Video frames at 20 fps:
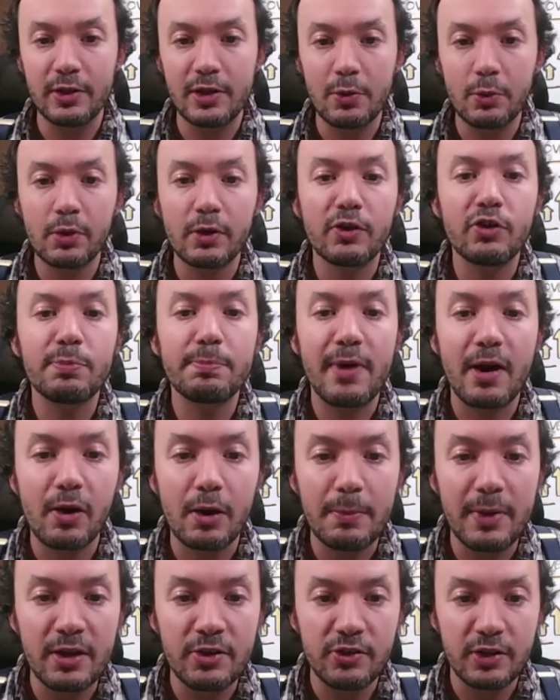that we're
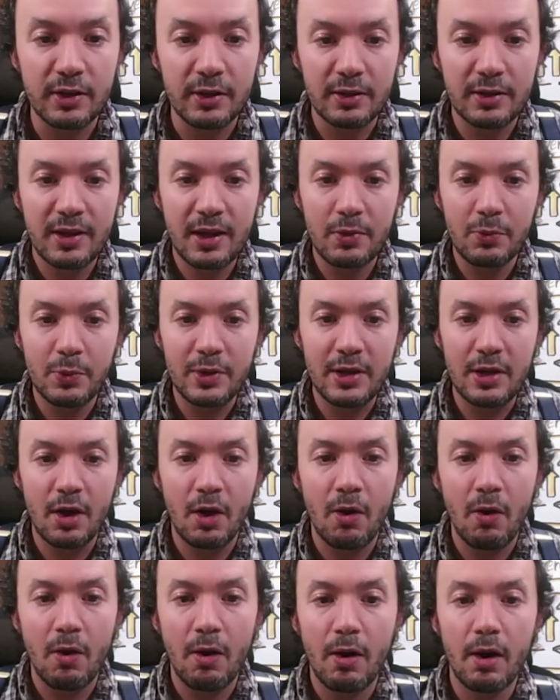experimenting, and that we
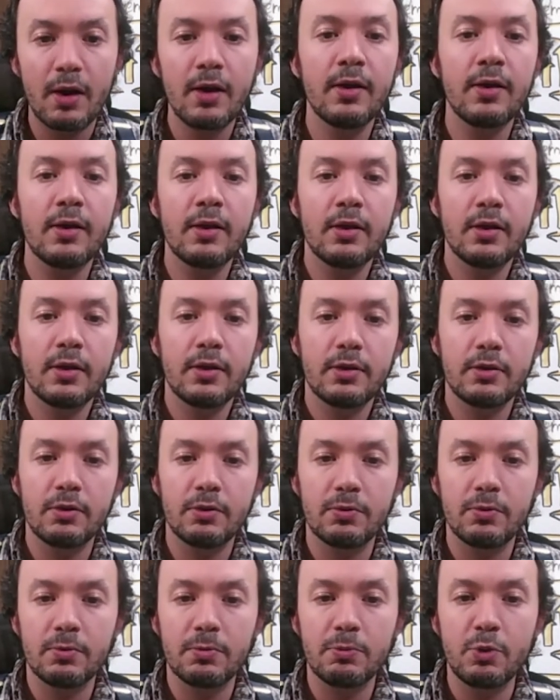are
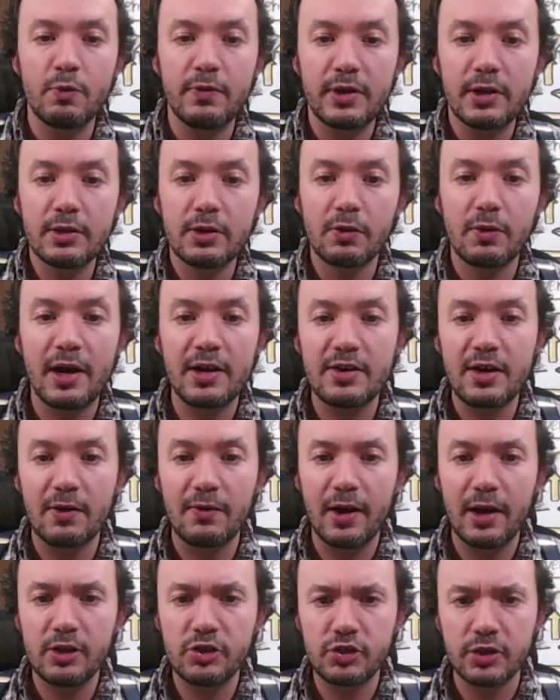moving in the right
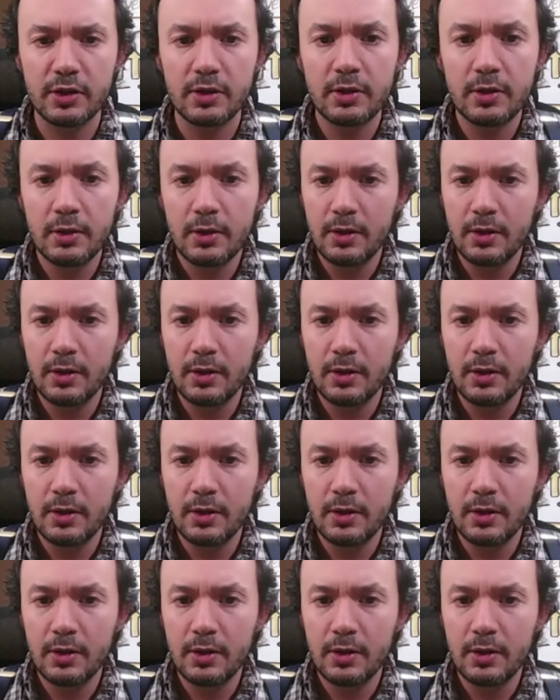direction.